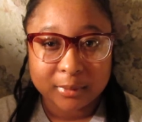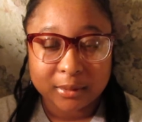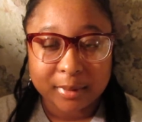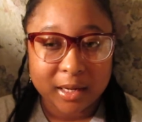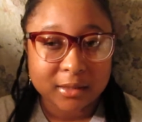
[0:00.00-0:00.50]
Like,
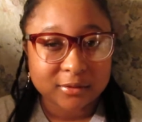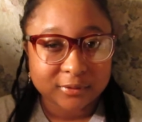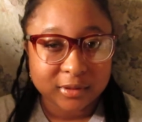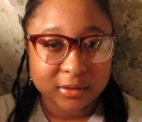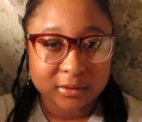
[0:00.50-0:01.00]
my head is
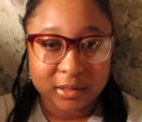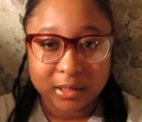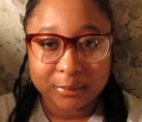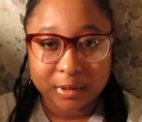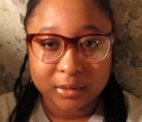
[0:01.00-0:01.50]
really in the
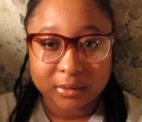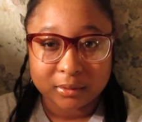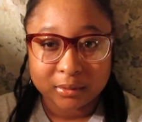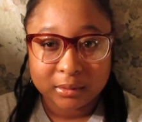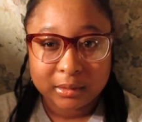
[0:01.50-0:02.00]
game right
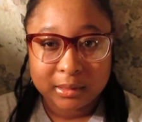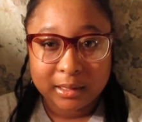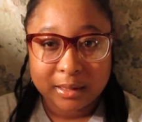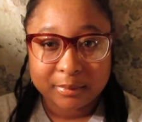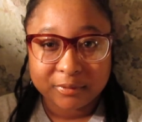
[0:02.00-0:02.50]
now.
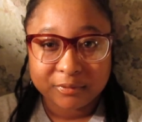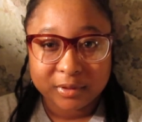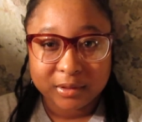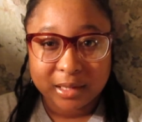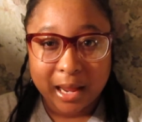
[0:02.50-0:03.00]
I've been
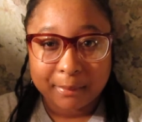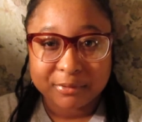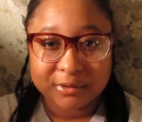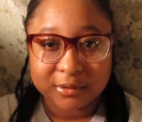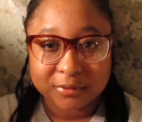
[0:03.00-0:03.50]
really
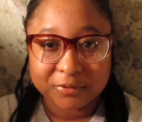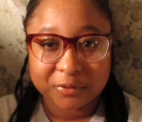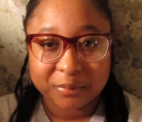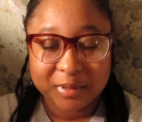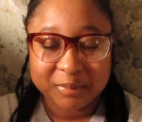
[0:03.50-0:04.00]
absent
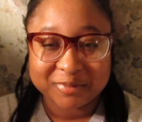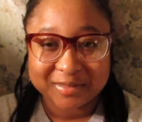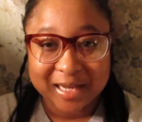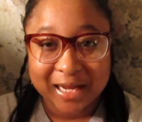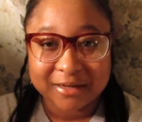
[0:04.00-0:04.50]
from people's
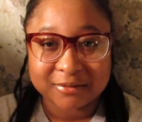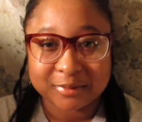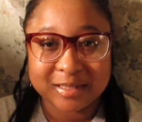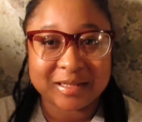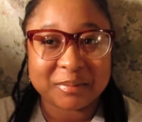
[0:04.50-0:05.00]
lives
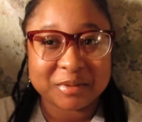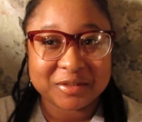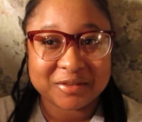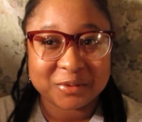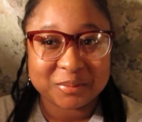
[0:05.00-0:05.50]
because I've
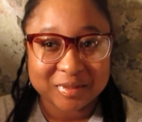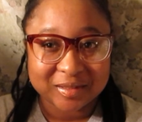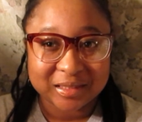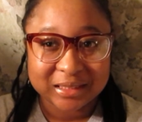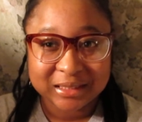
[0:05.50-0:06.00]
been so
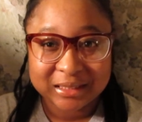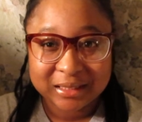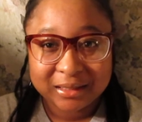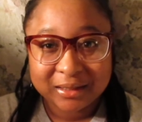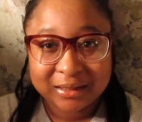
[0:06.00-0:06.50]
busy.
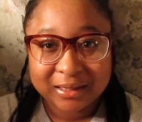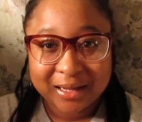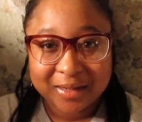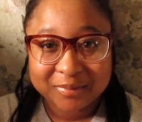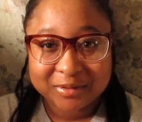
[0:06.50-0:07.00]

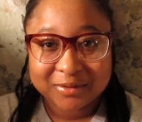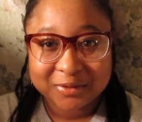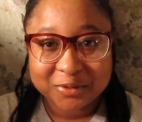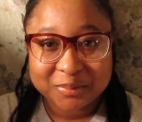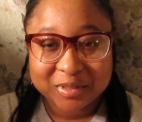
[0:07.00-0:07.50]
I mean,
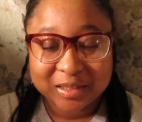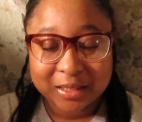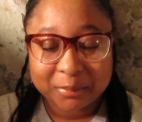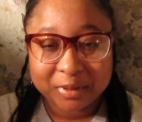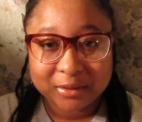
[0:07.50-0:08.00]

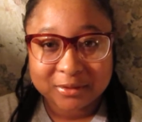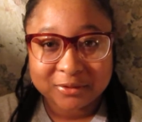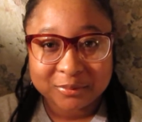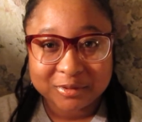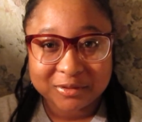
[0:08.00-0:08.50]
there's
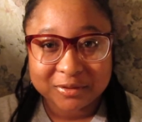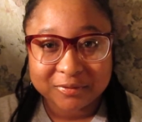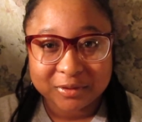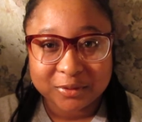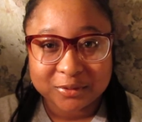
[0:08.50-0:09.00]
so much
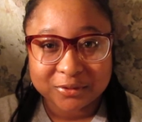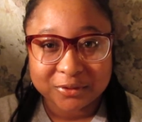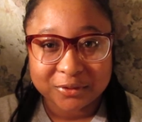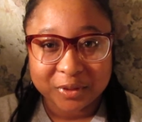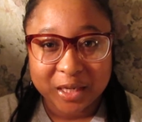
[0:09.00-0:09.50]
stuff that goes
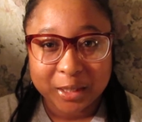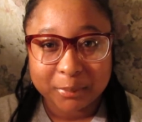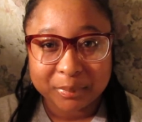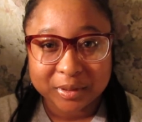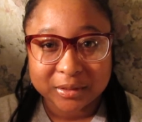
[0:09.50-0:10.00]
on
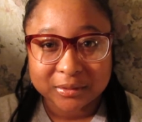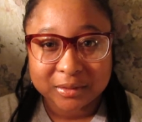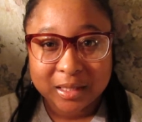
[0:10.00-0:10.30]
campus.